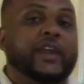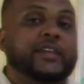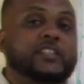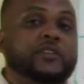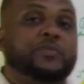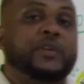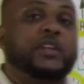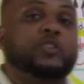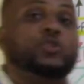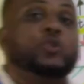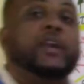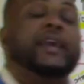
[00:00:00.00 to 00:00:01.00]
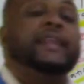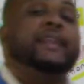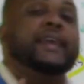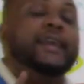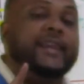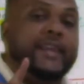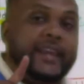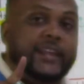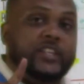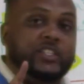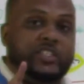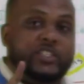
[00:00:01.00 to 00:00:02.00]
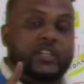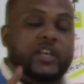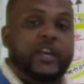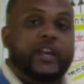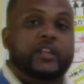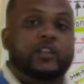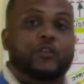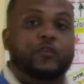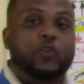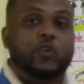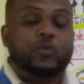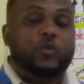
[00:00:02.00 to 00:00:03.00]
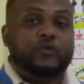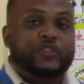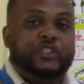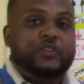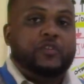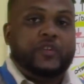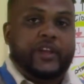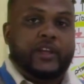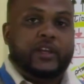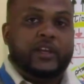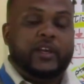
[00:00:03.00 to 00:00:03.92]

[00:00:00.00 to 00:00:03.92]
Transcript: ATP to kinetic energy in the form of shivering,